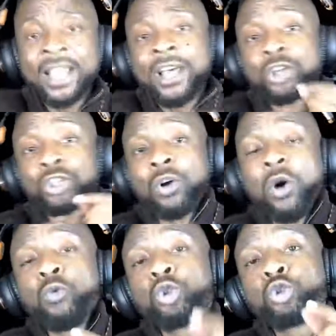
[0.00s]

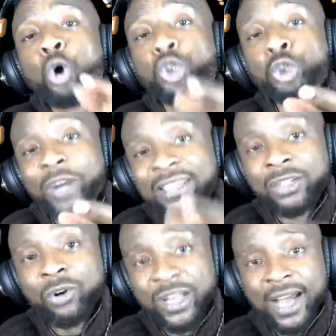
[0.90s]
Someone who told you
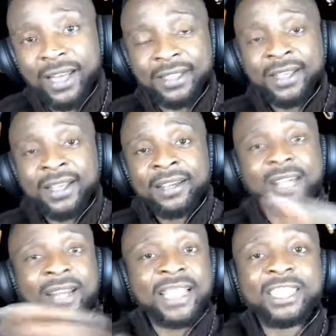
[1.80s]
categorically
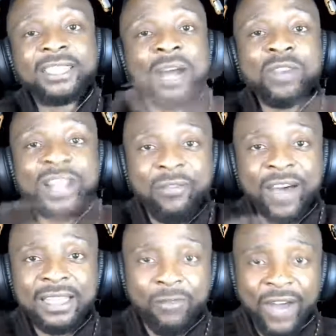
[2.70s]
that Nigeria will never
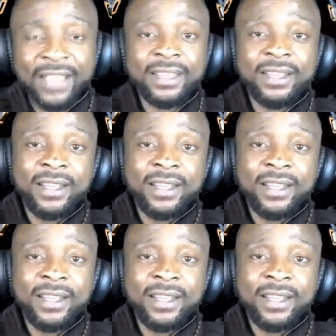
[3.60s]
divide.